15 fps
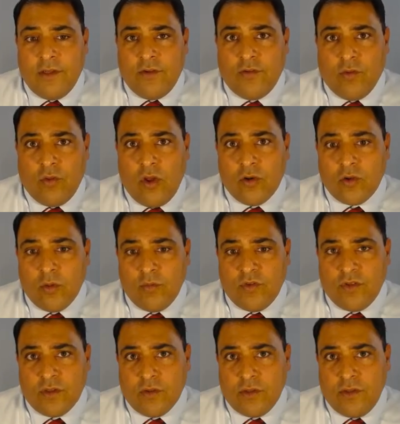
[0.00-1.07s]
So long-term
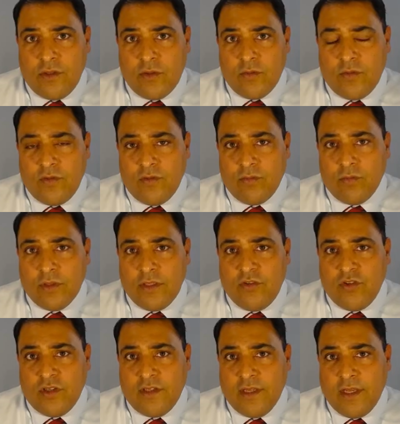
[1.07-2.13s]
steroid use really
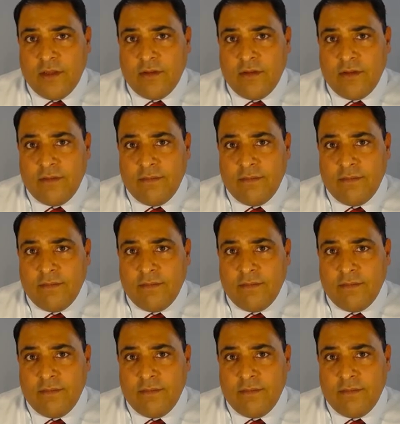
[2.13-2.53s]
shut down